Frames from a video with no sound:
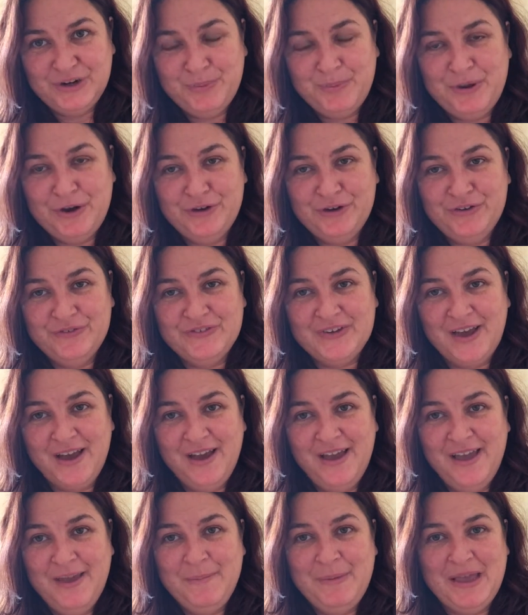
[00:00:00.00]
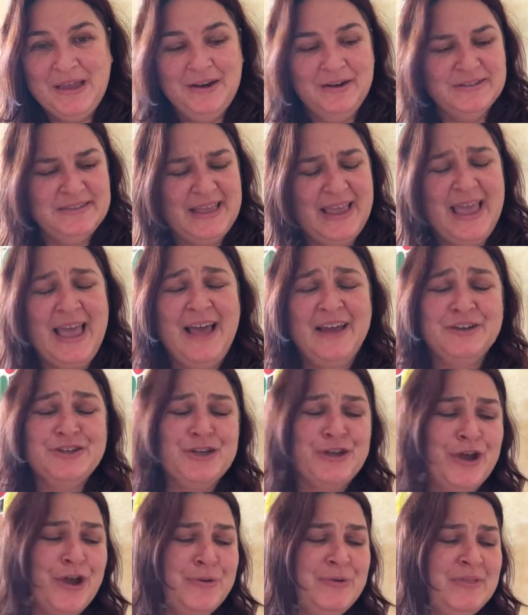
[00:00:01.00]
period of time, and I'll say, "How did
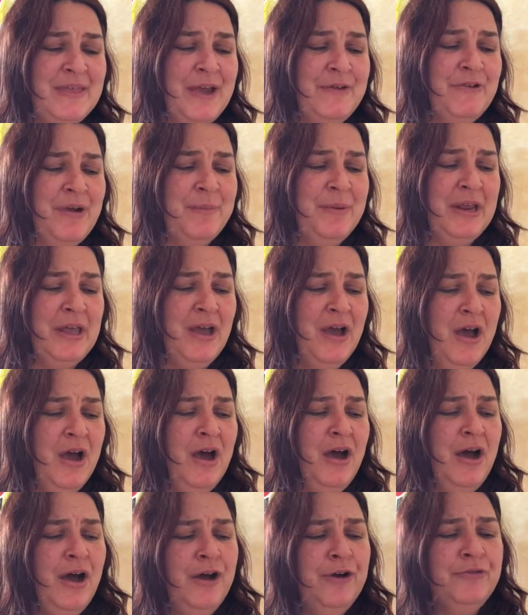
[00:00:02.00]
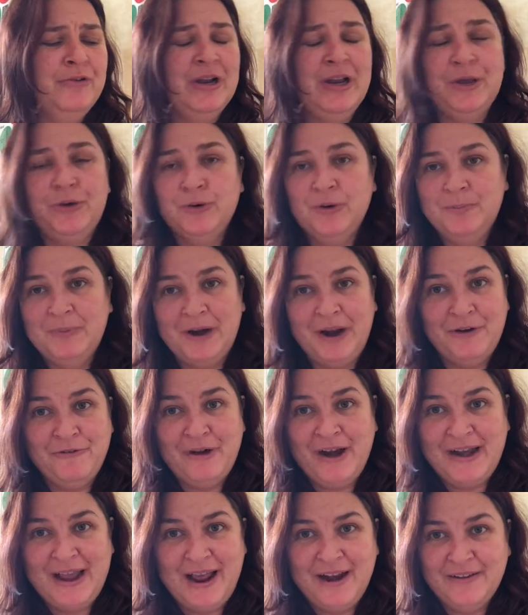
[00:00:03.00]
you go with that remedy?" "Oh, really good, but I
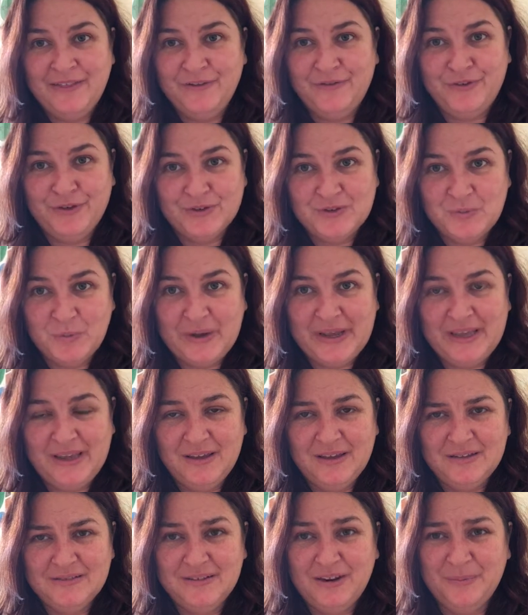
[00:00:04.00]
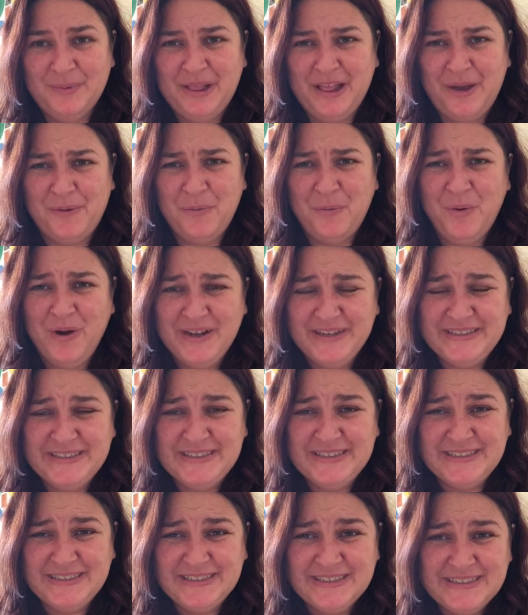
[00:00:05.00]
ran out in the first week." I'll be like,
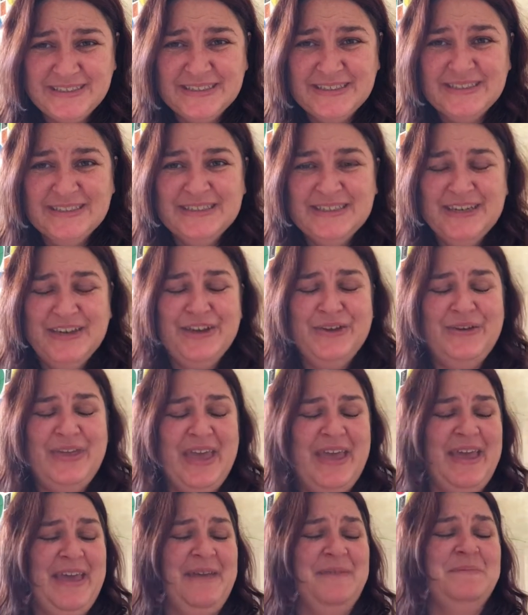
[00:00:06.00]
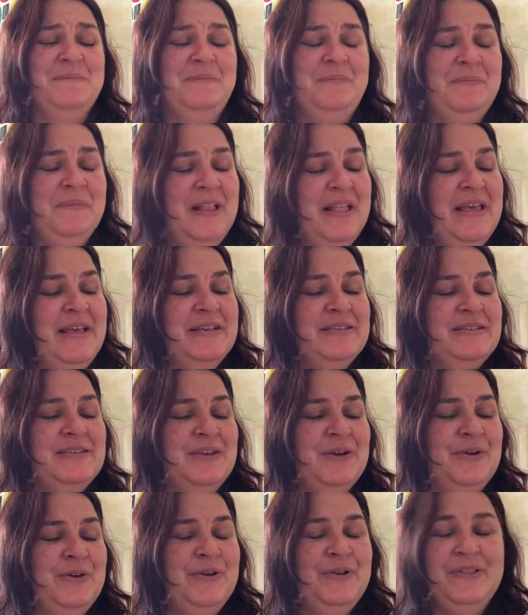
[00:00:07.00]
"What? Okay."
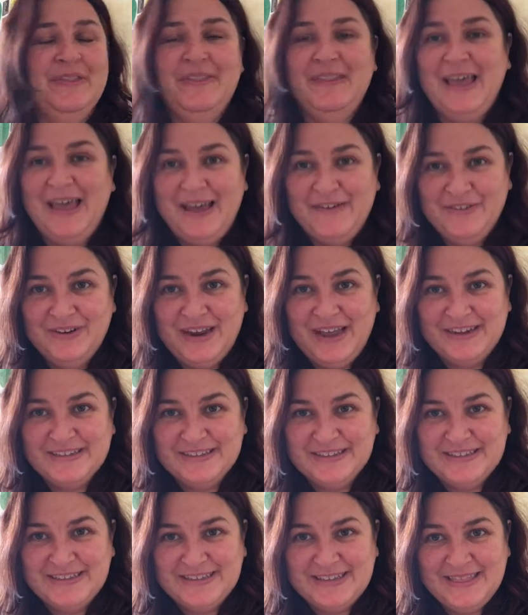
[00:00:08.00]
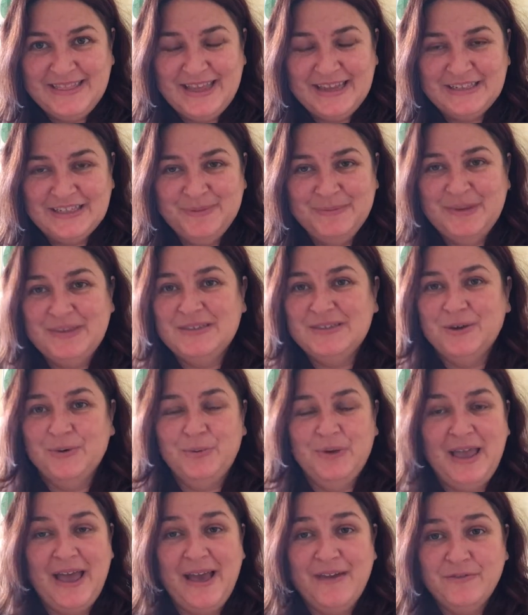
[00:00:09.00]
So then they haven't actually said that to me, so
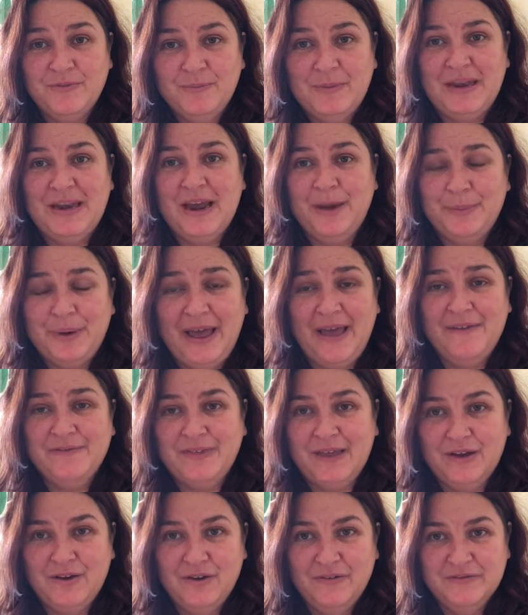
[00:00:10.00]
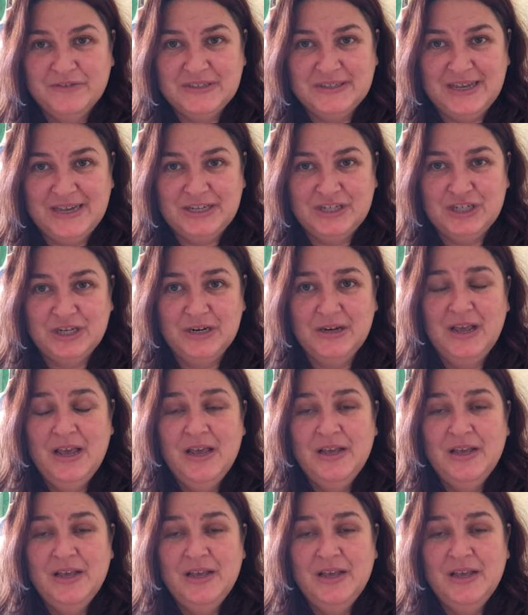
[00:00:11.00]
we haven't been able to have that conversation.